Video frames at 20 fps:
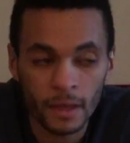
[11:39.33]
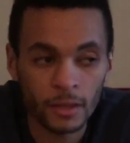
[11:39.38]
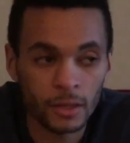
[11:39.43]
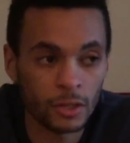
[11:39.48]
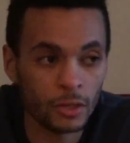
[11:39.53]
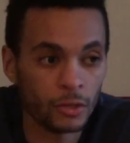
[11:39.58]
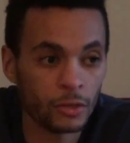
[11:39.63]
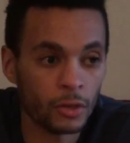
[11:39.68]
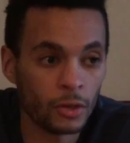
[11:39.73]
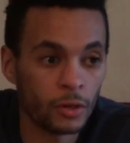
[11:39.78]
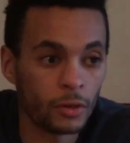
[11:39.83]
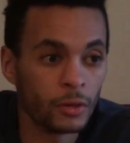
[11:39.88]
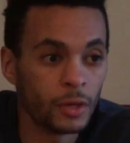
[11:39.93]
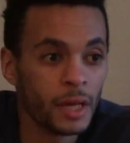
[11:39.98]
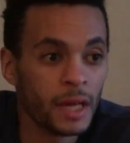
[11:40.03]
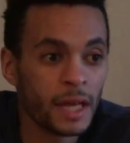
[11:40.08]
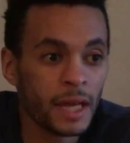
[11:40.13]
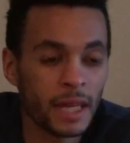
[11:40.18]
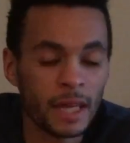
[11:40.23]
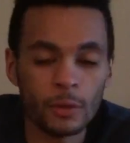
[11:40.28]
You know,
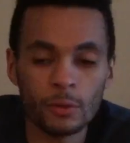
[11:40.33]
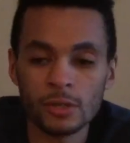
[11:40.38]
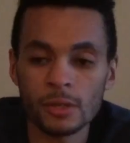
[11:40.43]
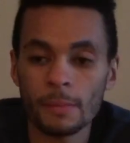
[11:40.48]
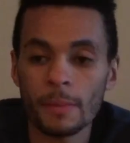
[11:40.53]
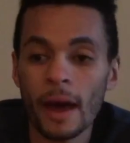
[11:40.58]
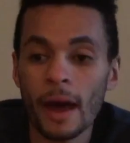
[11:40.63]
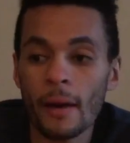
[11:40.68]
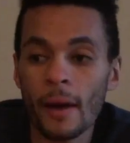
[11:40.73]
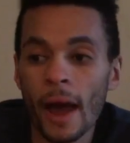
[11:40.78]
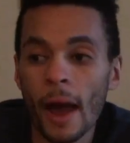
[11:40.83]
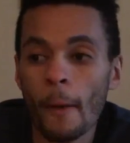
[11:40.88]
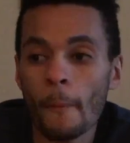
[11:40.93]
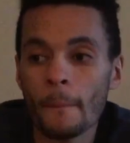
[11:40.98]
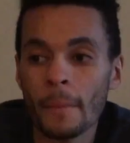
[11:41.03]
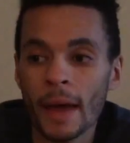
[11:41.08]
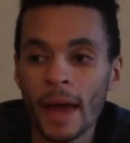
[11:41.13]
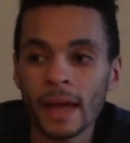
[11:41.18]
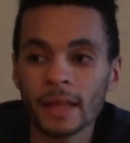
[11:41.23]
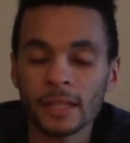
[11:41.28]
it was about how
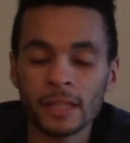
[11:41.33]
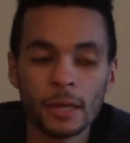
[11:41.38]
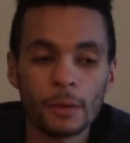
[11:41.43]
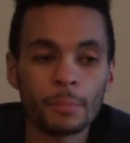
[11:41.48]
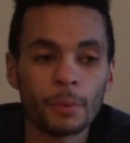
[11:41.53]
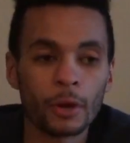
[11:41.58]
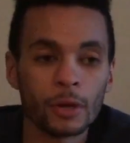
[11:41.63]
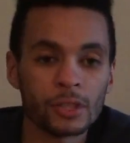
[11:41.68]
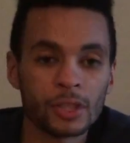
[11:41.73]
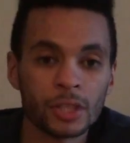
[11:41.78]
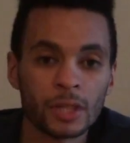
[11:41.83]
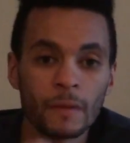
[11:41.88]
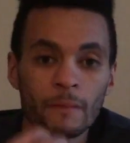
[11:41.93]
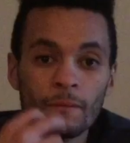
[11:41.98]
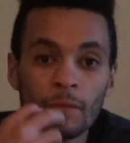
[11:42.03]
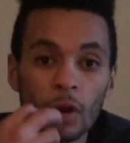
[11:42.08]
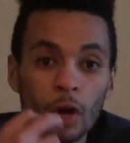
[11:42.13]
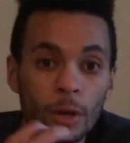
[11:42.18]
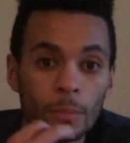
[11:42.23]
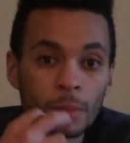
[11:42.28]
badly a person can
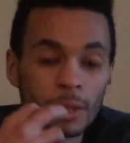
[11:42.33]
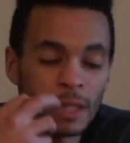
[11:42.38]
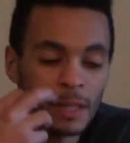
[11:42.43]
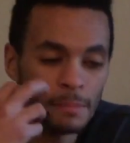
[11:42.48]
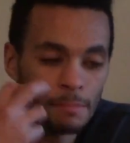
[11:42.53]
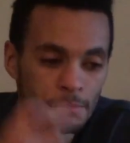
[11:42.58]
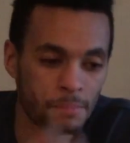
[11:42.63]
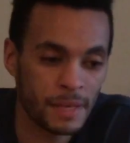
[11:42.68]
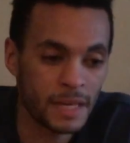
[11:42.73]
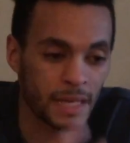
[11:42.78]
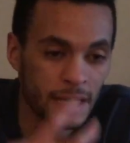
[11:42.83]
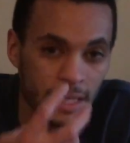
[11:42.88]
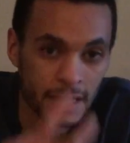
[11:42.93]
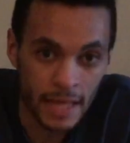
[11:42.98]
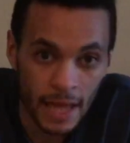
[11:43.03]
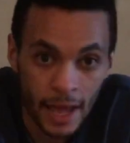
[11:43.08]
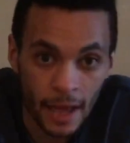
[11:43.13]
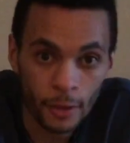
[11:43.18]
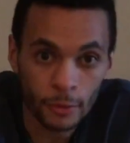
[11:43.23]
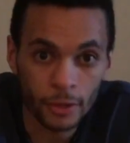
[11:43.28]
verbally beat
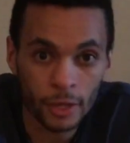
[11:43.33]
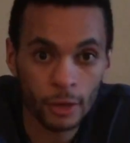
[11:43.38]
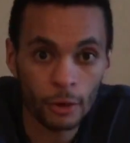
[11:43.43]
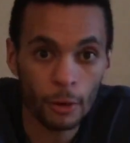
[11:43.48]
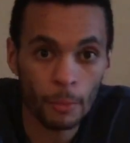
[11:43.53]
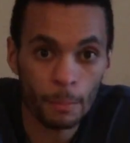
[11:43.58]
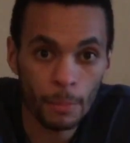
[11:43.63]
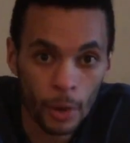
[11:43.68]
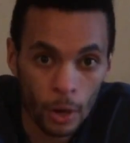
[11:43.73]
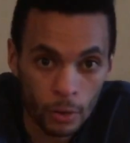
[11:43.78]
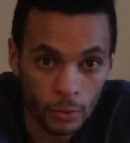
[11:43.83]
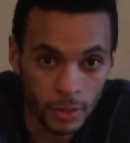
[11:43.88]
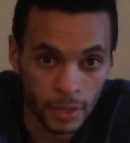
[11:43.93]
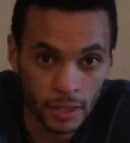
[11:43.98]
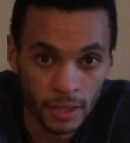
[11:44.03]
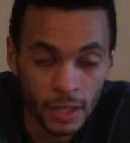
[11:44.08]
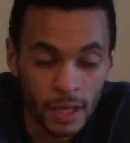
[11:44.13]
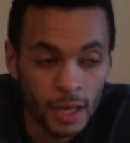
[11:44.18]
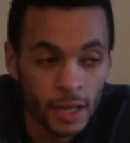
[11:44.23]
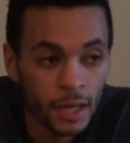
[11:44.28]
down their
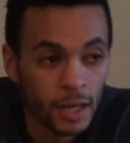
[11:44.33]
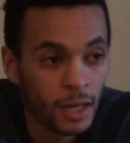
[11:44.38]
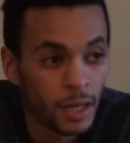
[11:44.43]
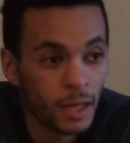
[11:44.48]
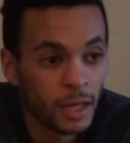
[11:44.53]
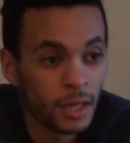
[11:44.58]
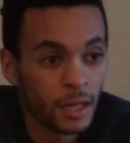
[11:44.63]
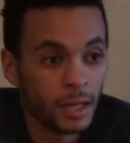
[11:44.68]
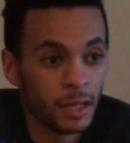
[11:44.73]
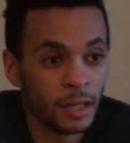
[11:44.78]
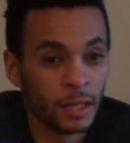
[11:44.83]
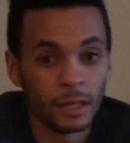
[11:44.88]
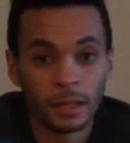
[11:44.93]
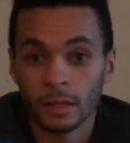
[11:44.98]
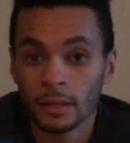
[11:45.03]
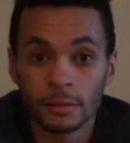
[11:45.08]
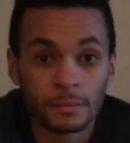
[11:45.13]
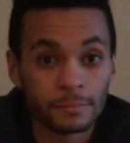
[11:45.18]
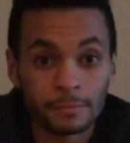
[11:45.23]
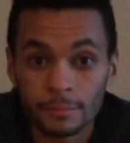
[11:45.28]
opponent.
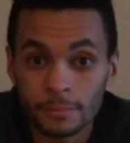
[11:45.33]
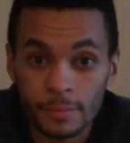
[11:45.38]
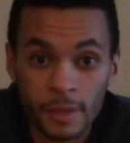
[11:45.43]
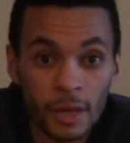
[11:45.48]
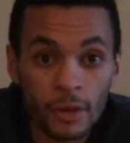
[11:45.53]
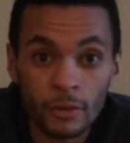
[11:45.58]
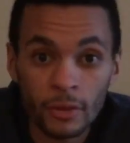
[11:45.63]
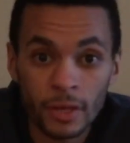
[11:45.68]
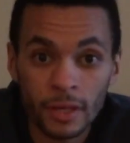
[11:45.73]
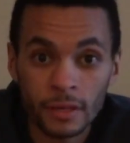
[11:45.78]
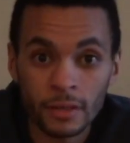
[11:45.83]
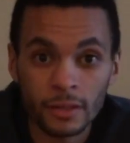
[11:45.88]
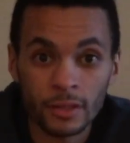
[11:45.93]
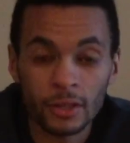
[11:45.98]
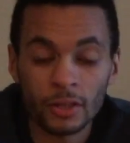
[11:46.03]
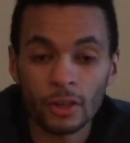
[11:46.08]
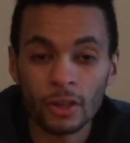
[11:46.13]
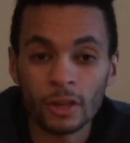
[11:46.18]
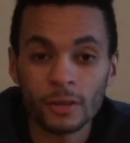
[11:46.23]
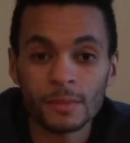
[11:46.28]
Period.
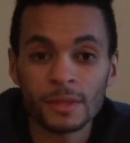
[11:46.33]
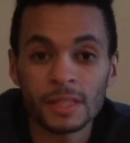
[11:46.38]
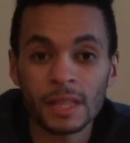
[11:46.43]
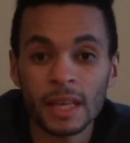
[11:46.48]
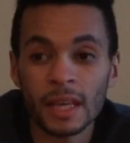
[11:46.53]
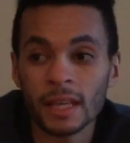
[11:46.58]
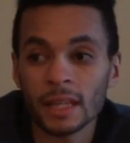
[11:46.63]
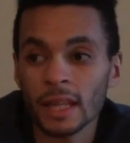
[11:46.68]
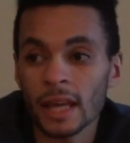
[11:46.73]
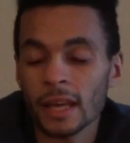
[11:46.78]
You know what I'm saying?